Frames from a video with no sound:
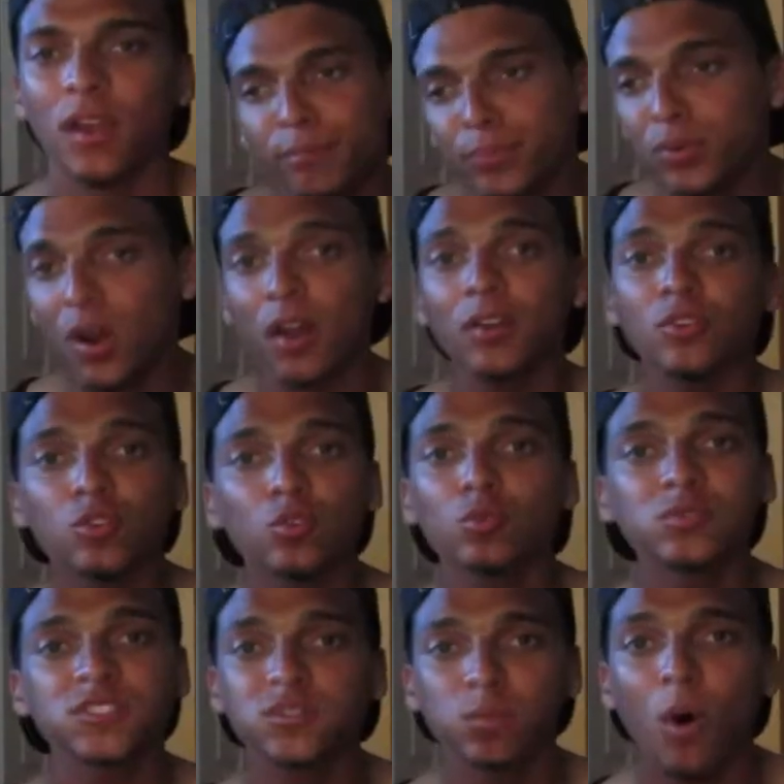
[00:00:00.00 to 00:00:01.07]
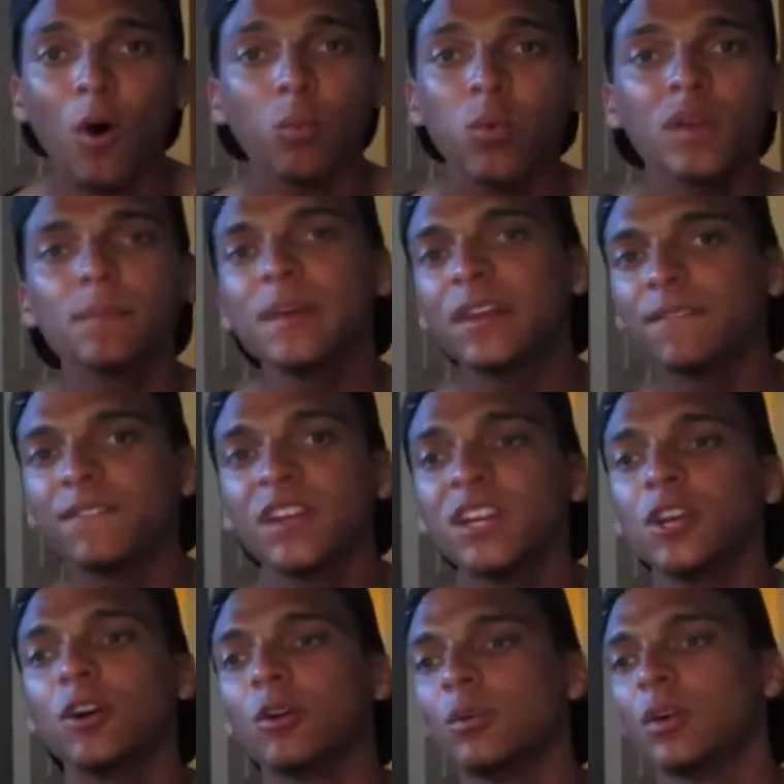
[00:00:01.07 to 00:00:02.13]
put on a little small 1-minute
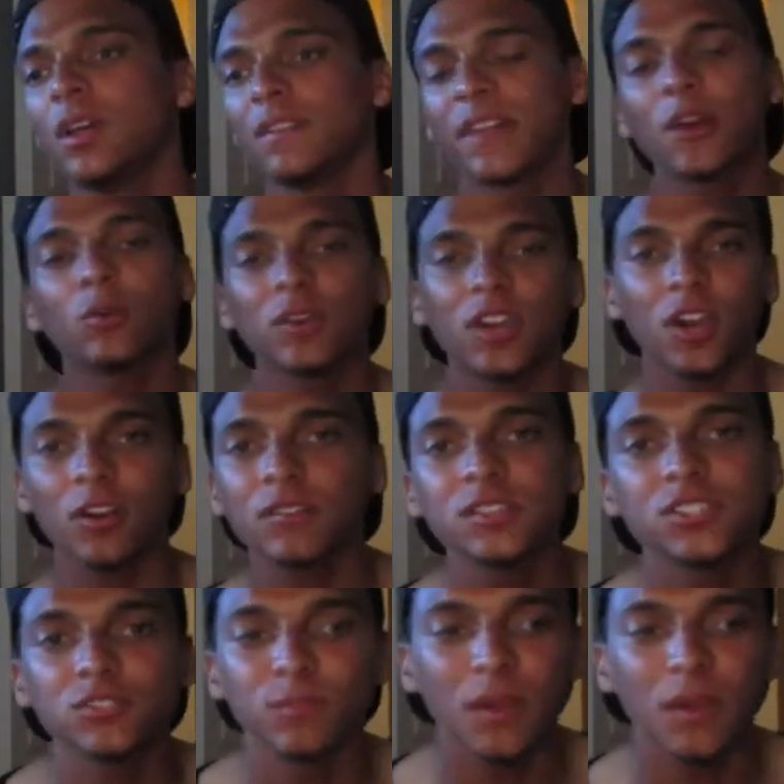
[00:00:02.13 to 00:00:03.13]
video that'll encourage you.